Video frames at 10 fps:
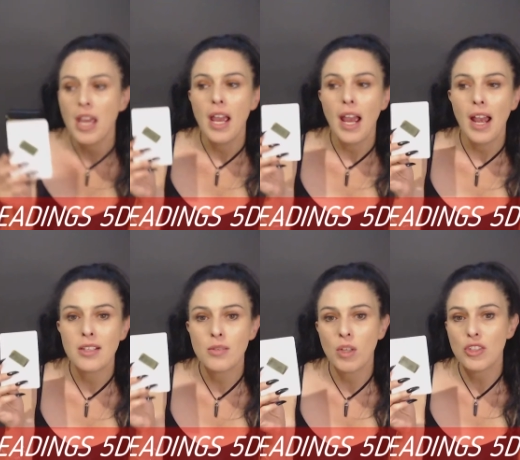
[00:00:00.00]
as
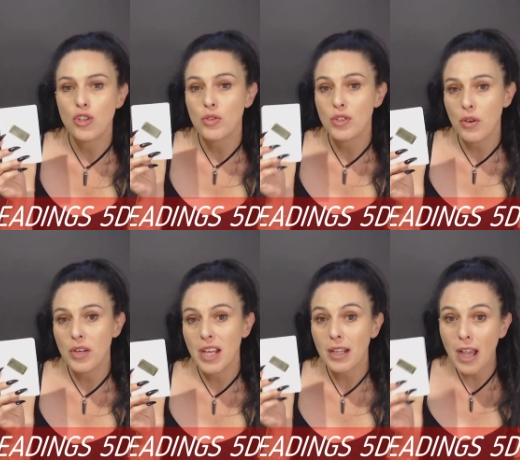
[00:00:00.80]
well as your
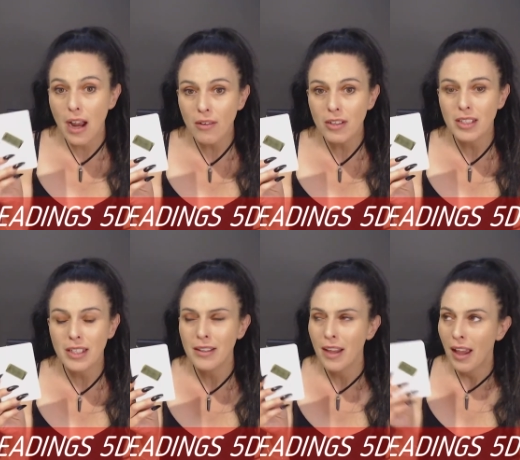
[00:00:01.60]
zodiac
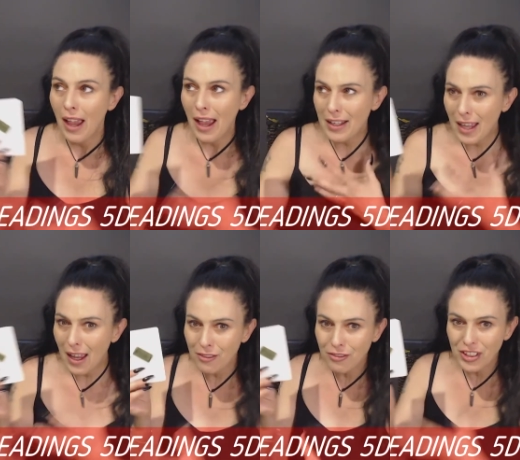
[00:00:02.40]
currently, and it can
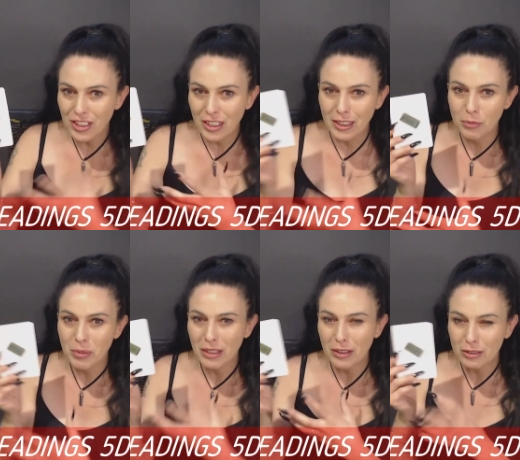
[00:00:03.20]
feel a little
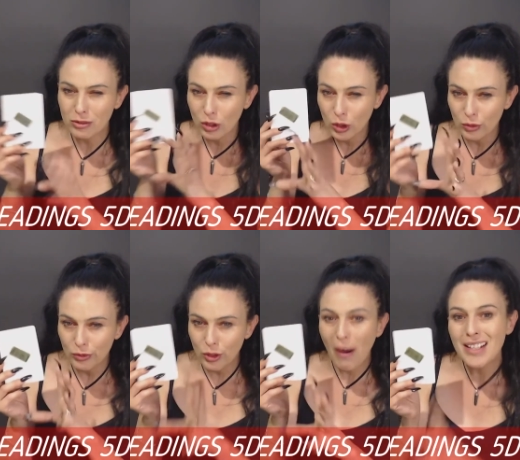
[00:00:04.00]
bit
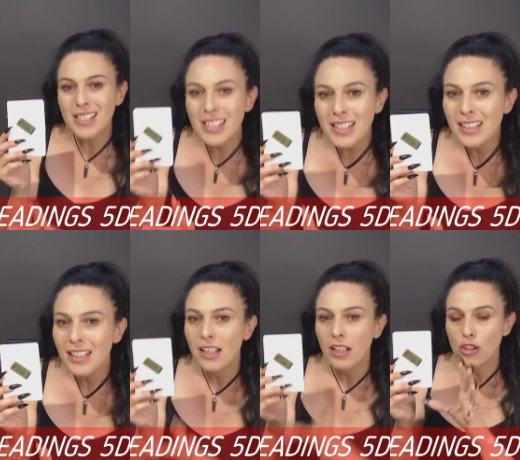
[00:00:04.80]
crazy
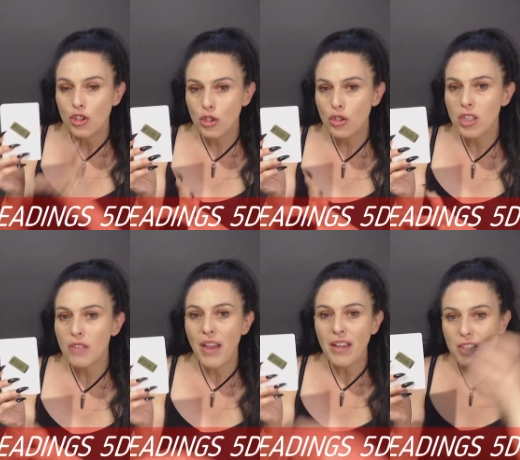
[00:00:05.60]
due to the
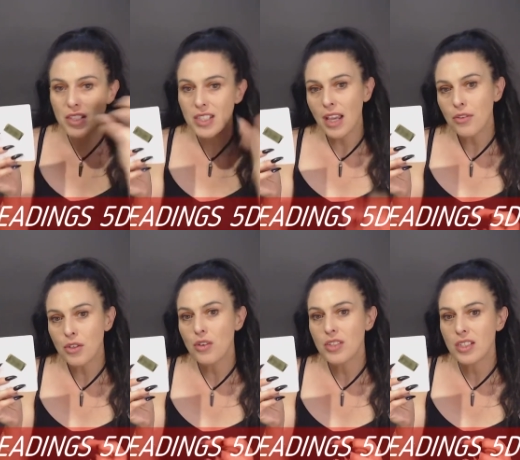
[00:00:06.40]
fact the South
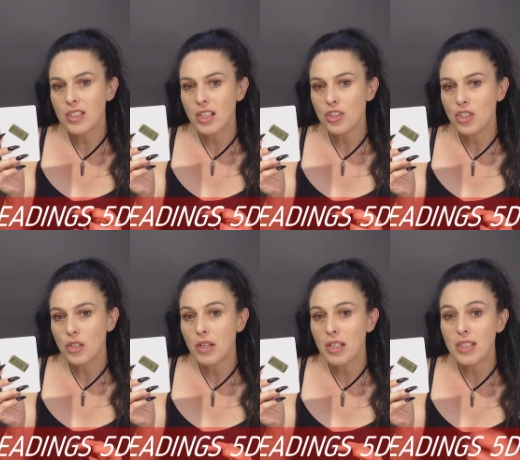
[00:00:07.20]
Node's in
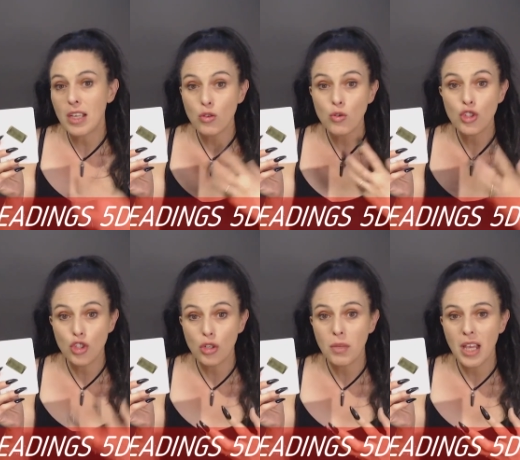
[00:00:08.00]
Sagittarius and your
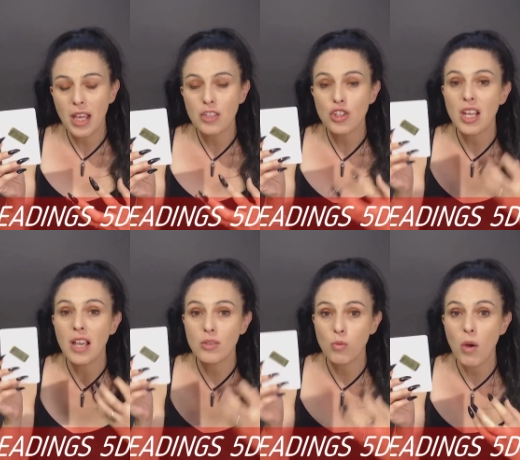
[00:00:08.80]
Jupiter energy,
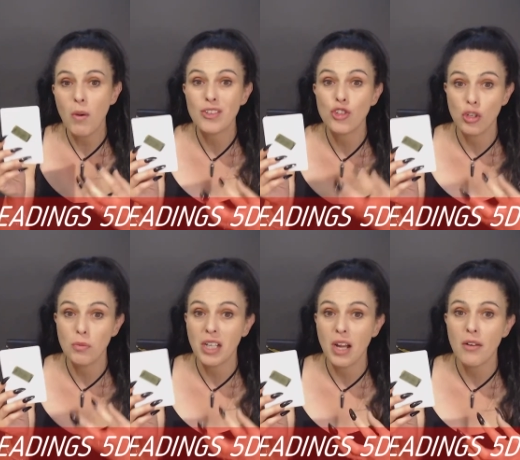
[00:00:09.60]
as well as Jupiter
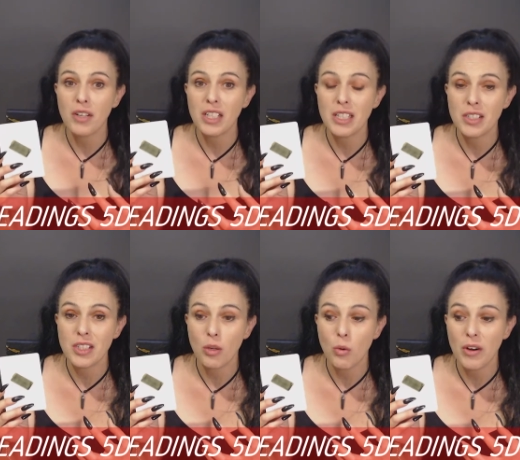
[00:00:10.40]
currently, is in
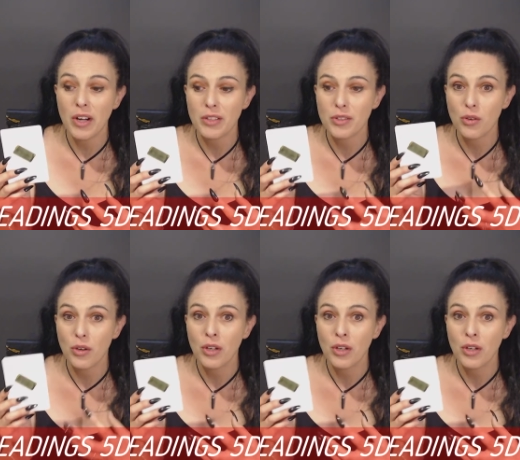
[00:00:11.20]
Aquarius. So